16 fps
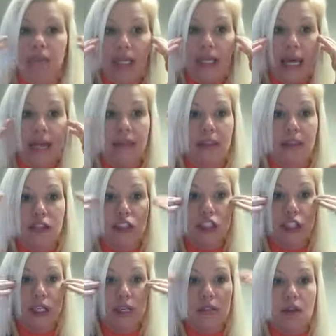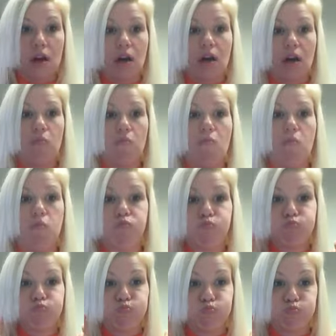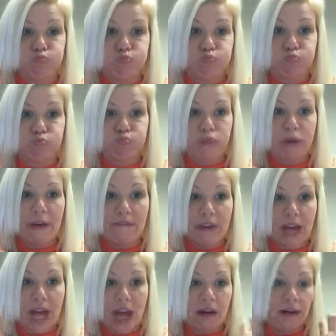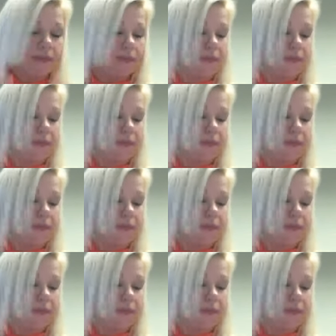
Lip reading: Like their cheeks are fat.